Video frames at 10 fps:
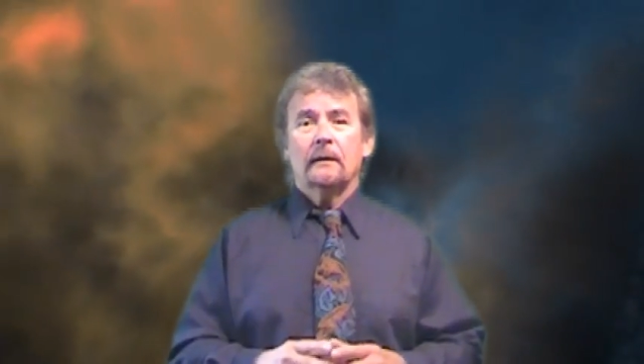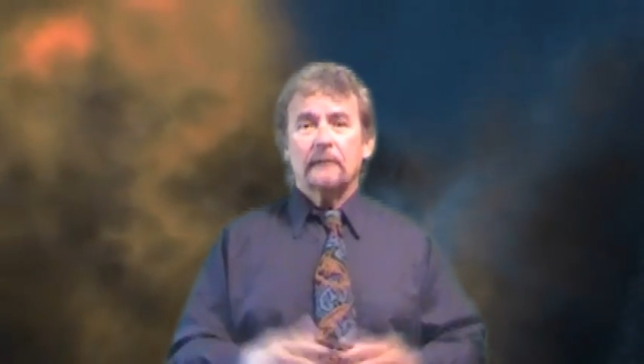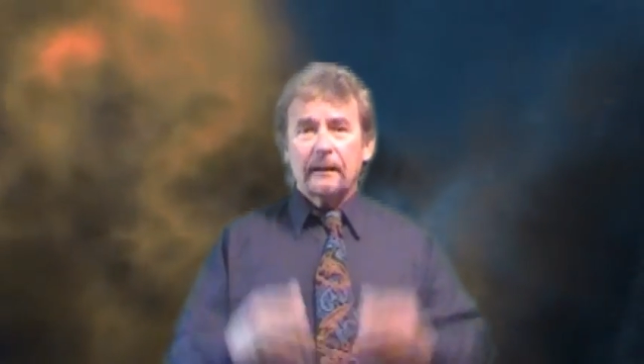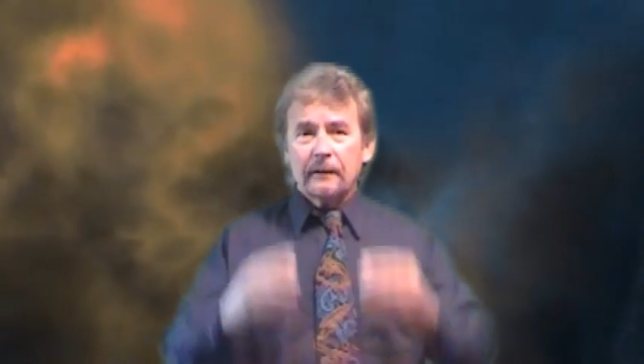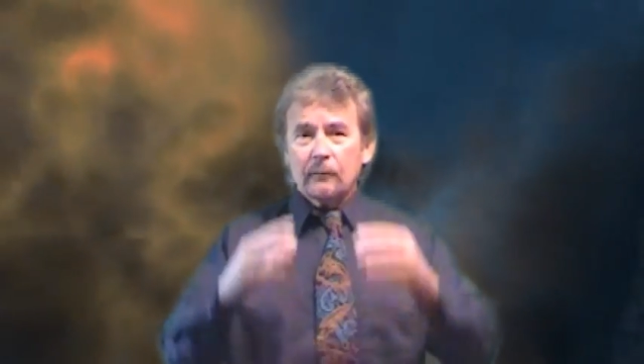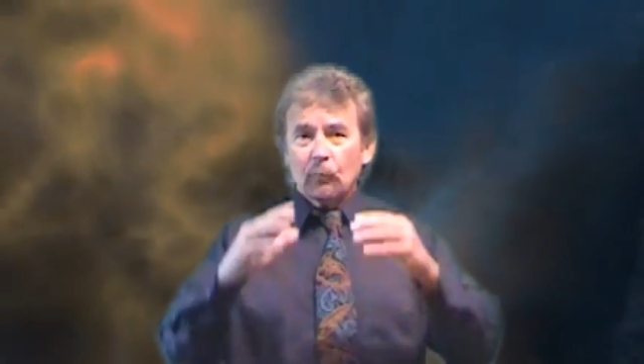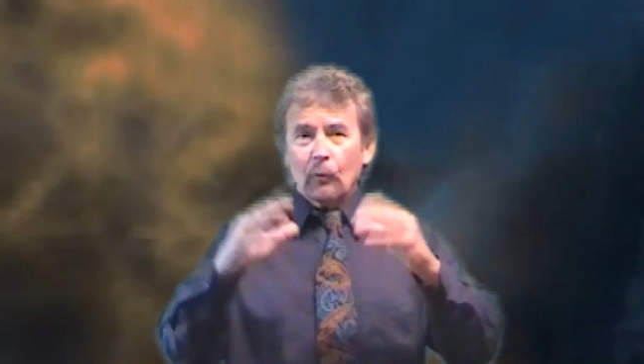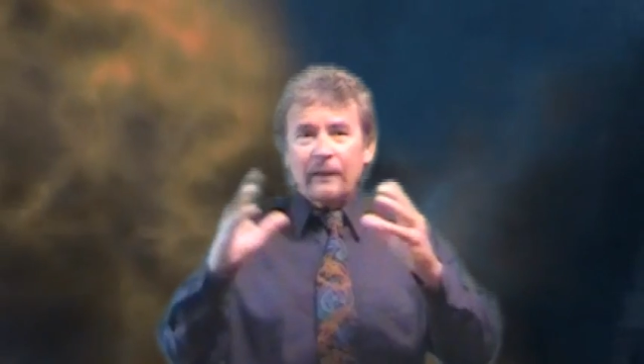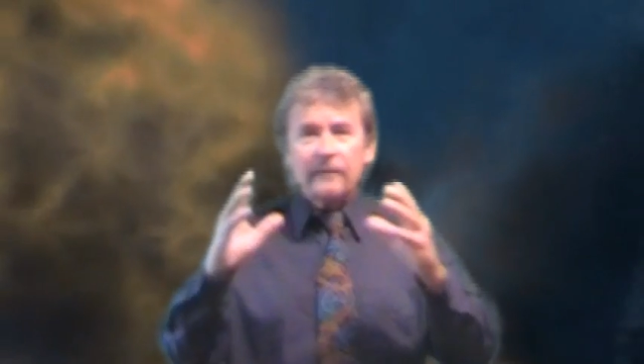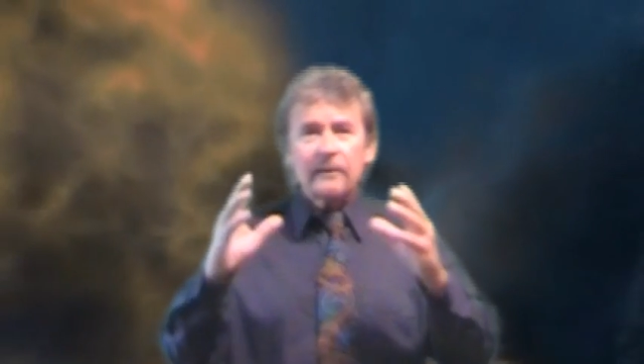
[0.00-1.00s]
Let it
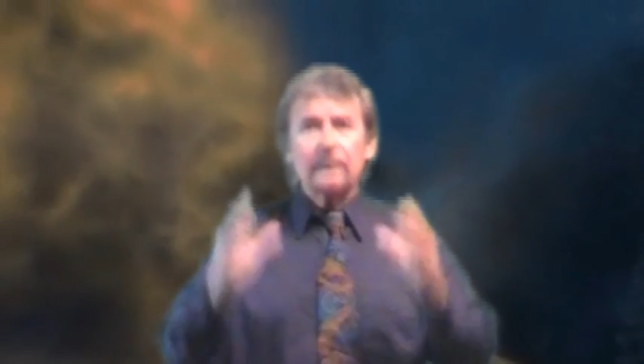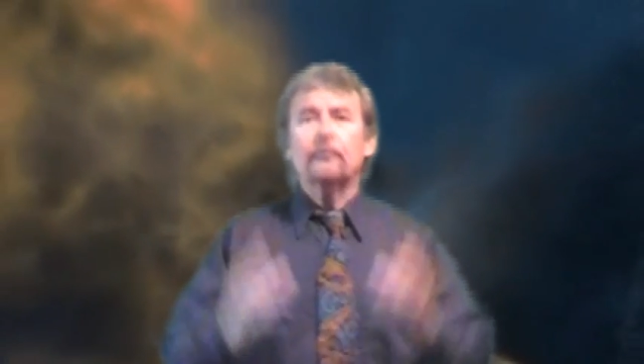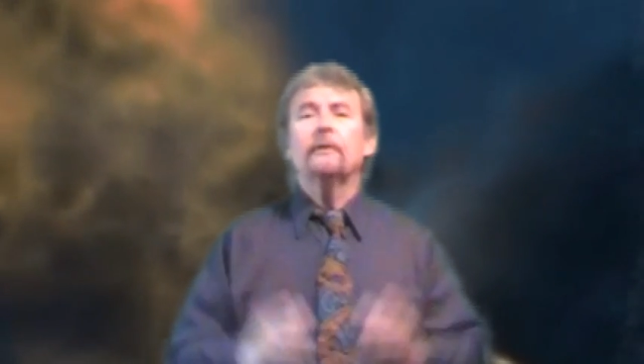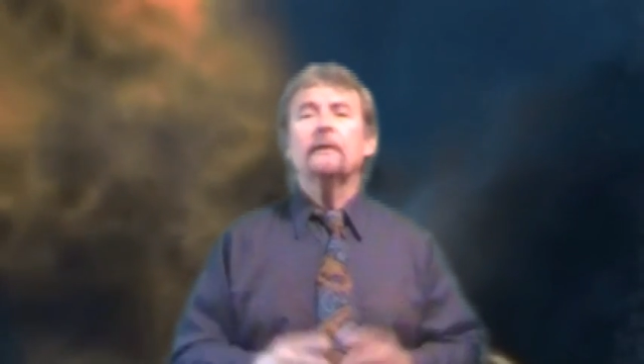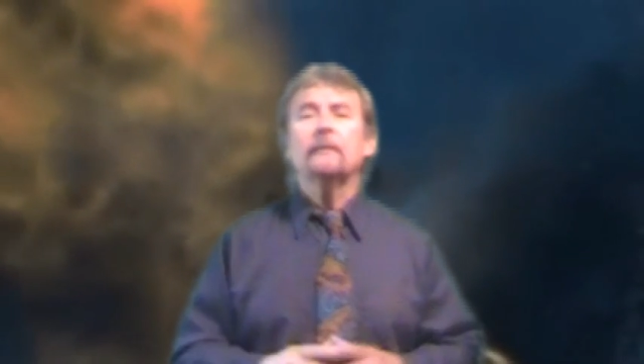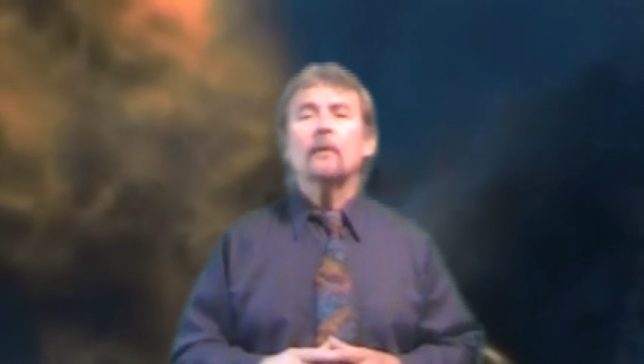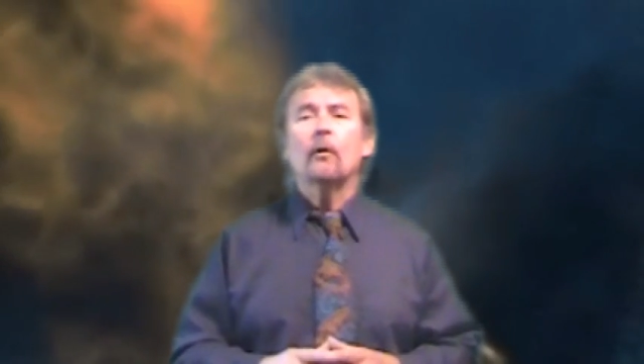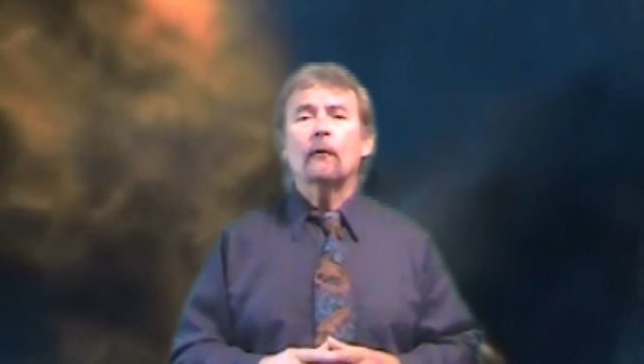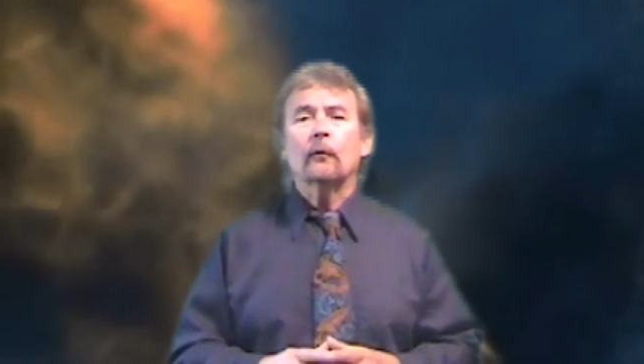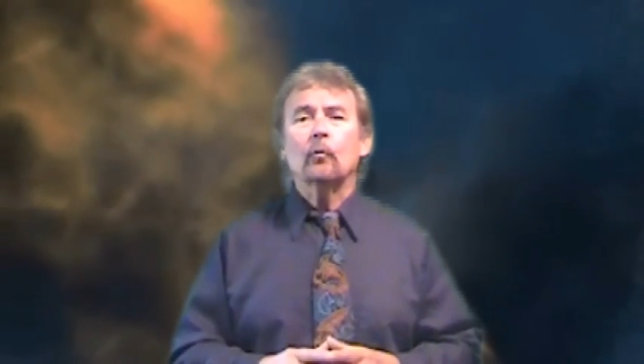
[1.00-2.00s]
reign supreme
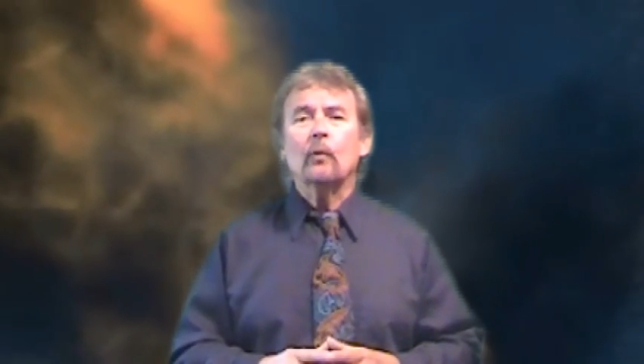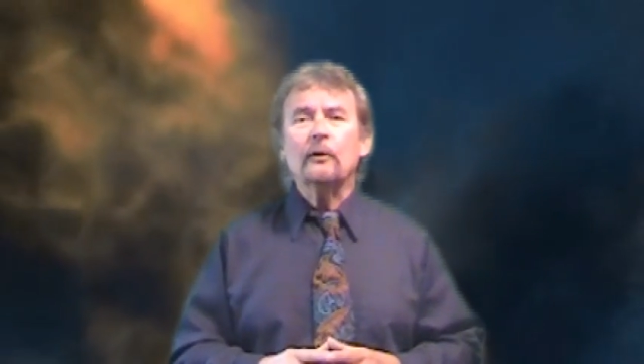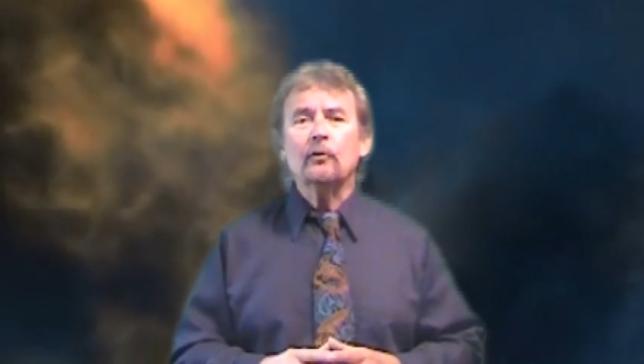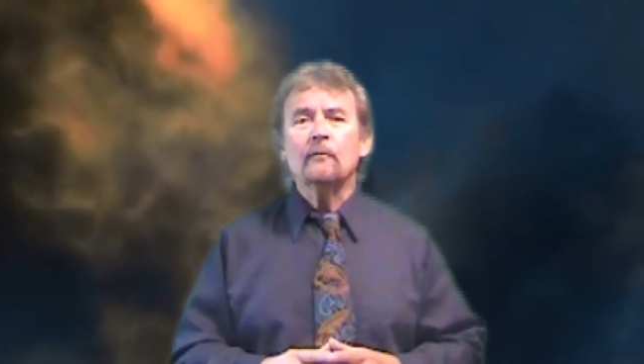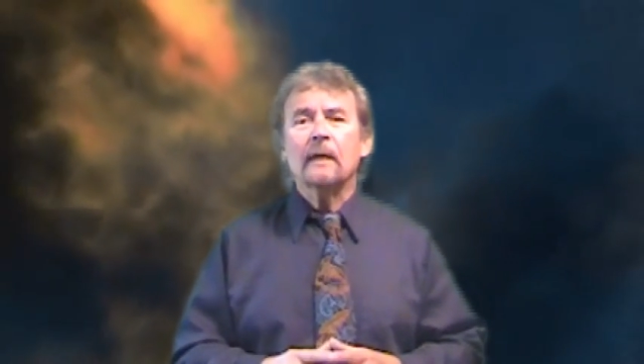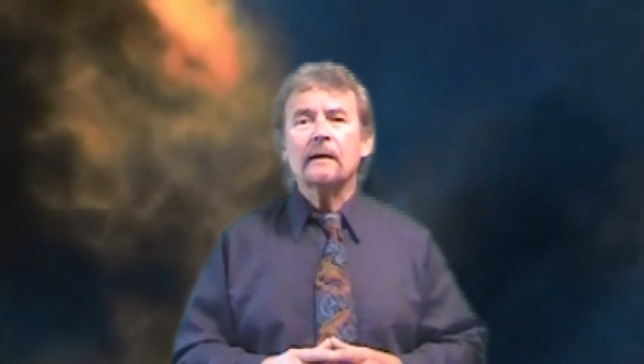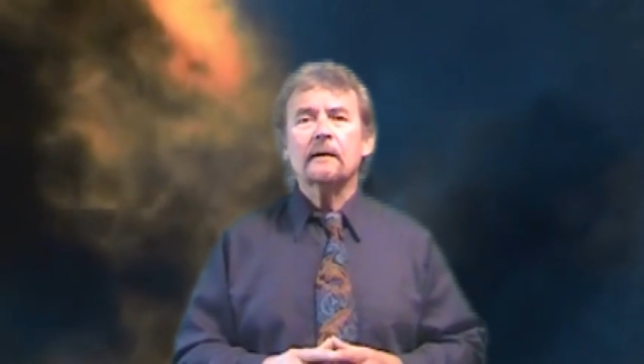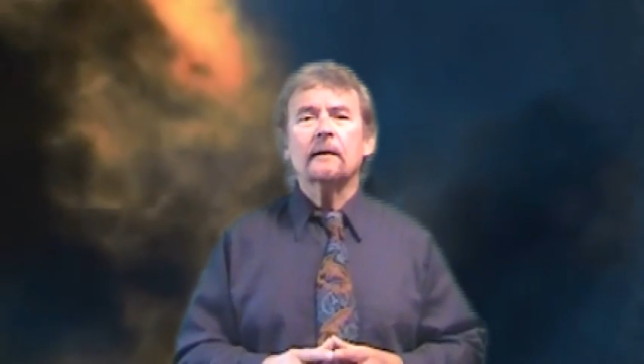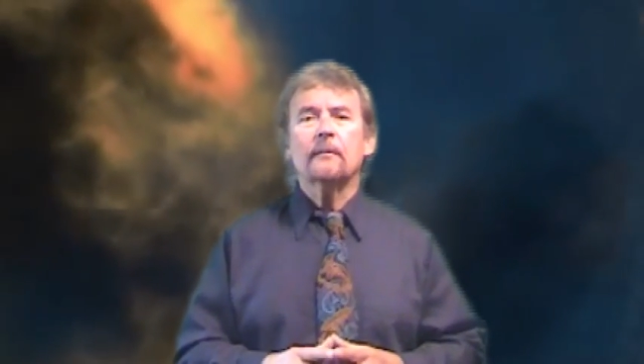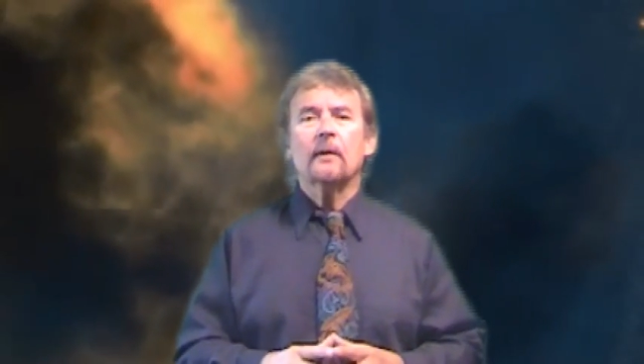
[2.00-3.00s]
over what you
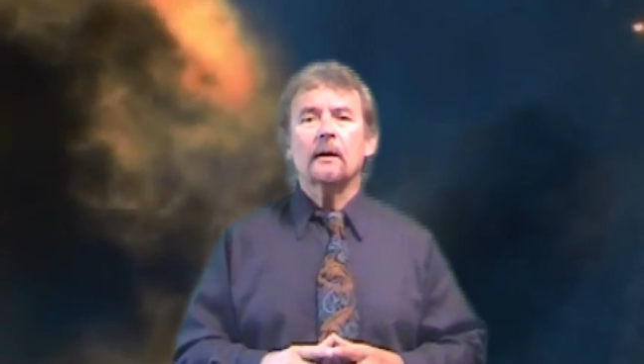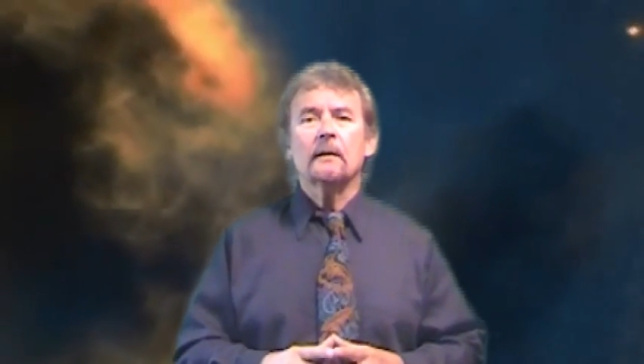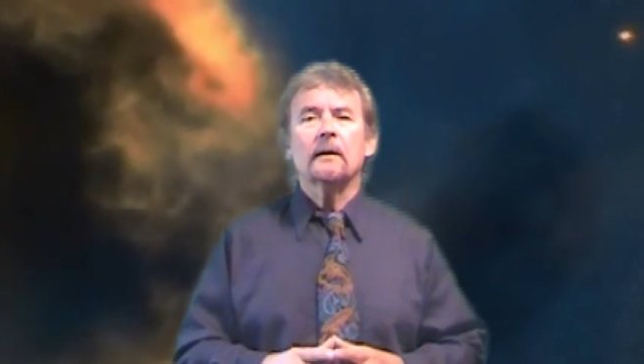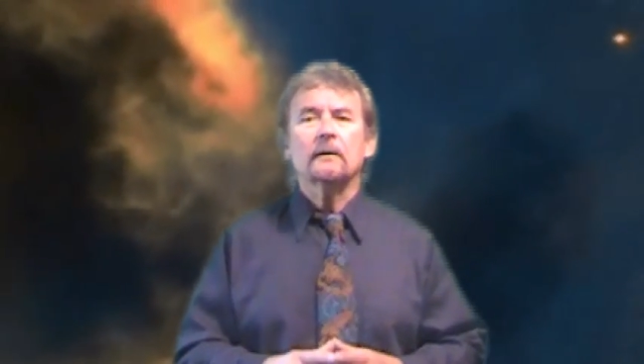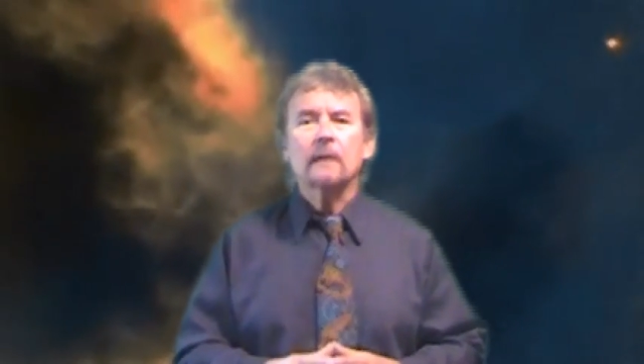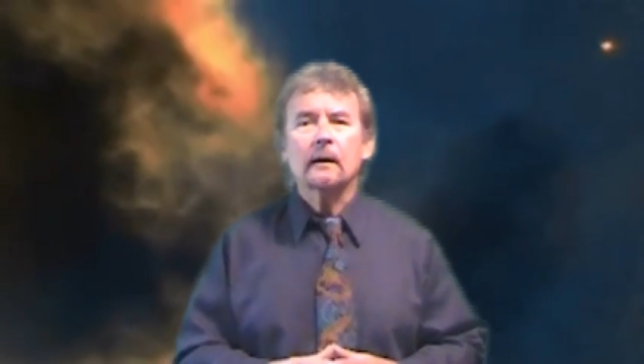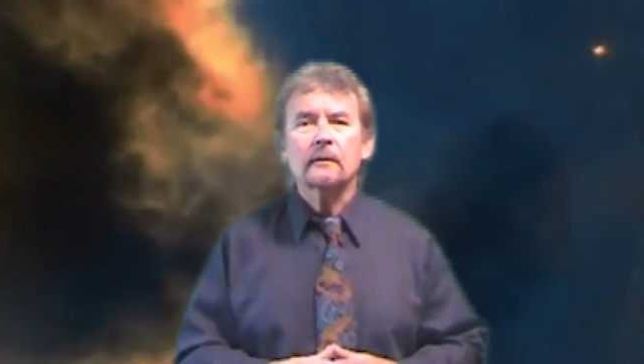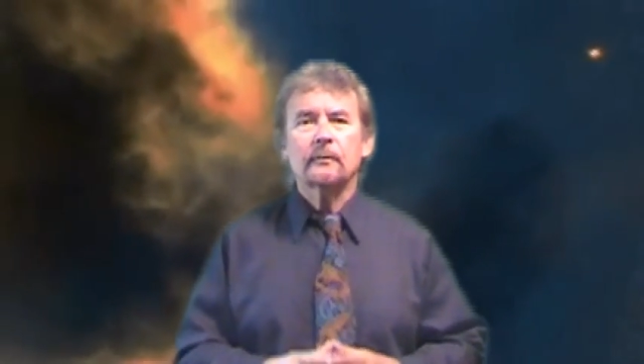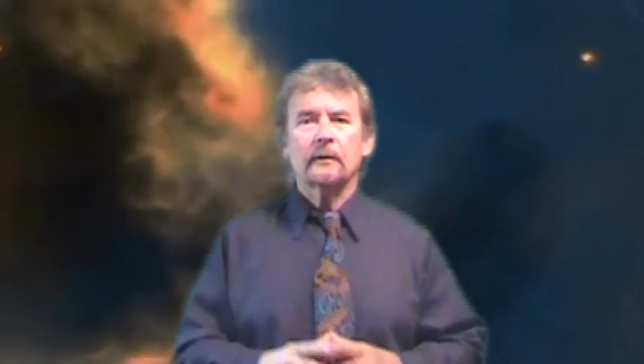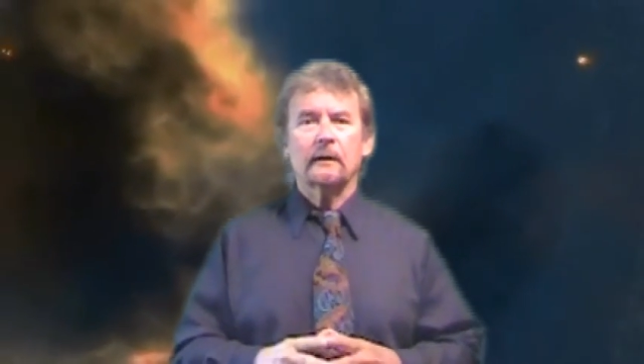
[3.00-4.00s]
meditate upon and
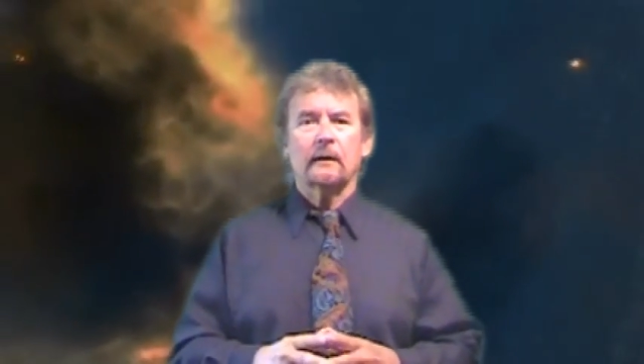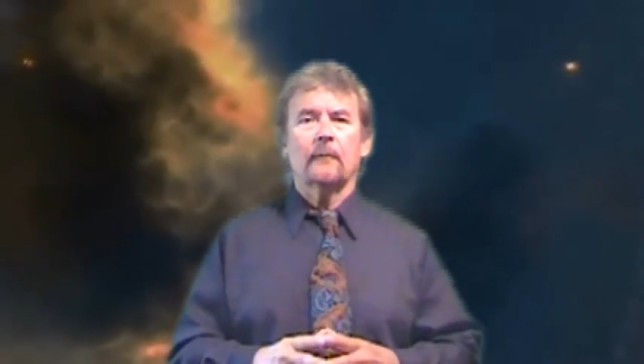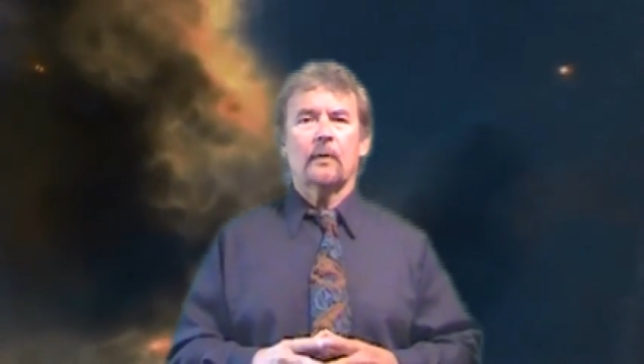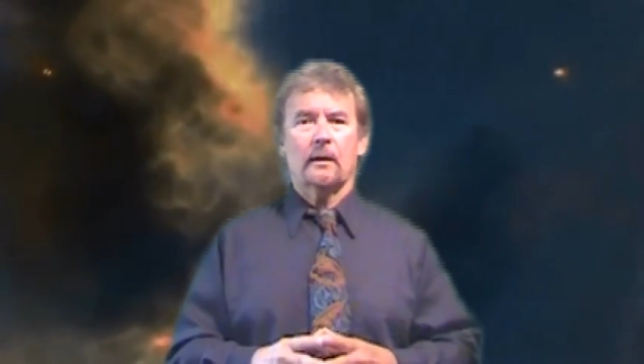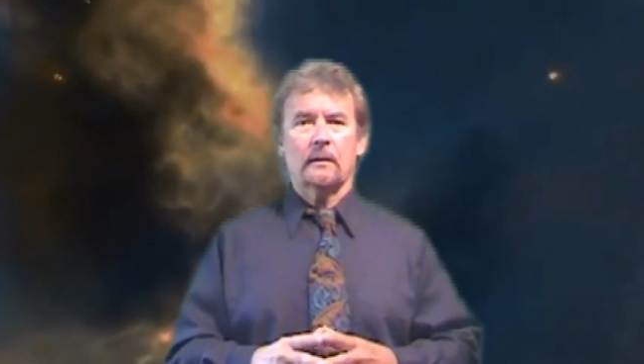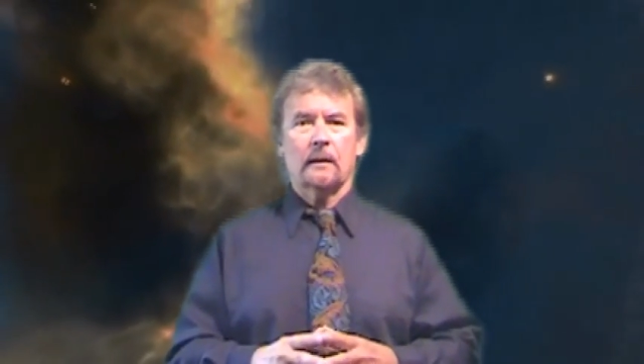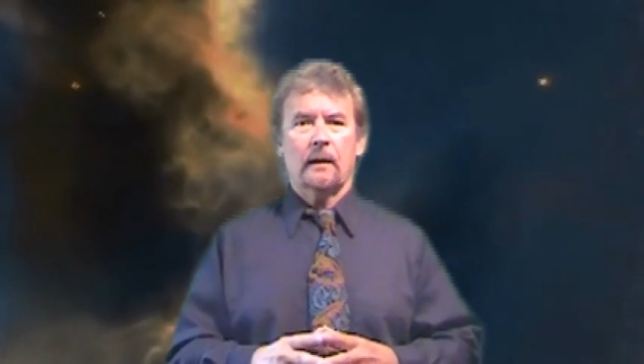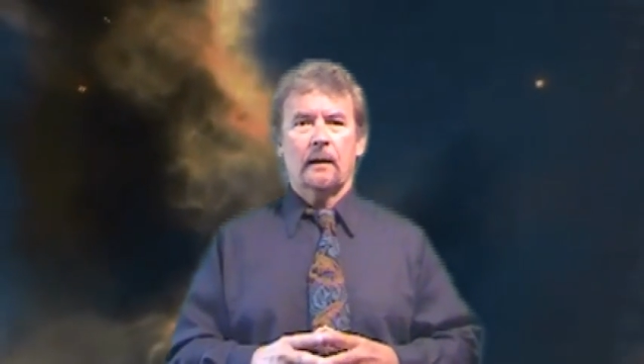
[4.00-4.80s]
contemplate upon